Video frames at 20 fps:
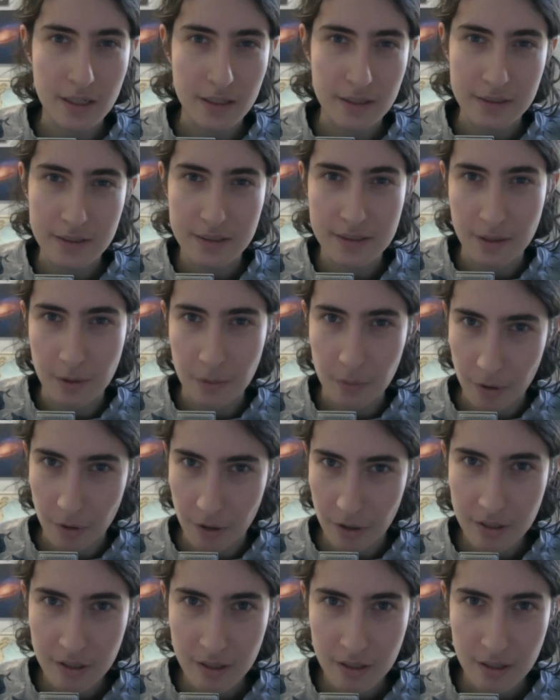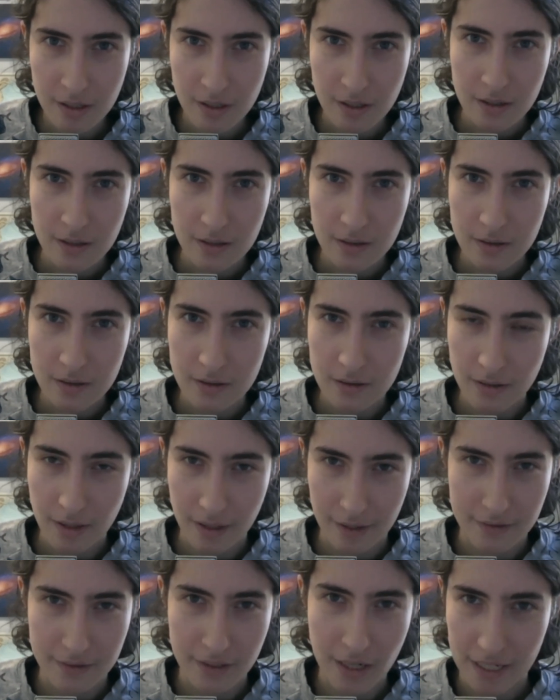and still work.
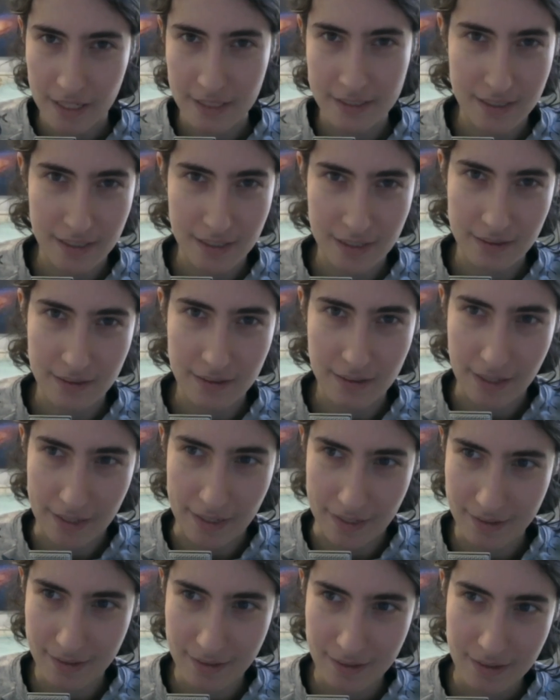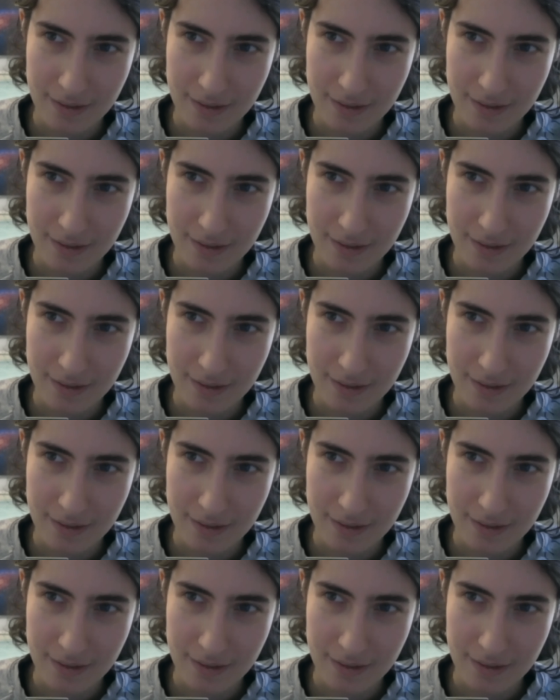Not as in like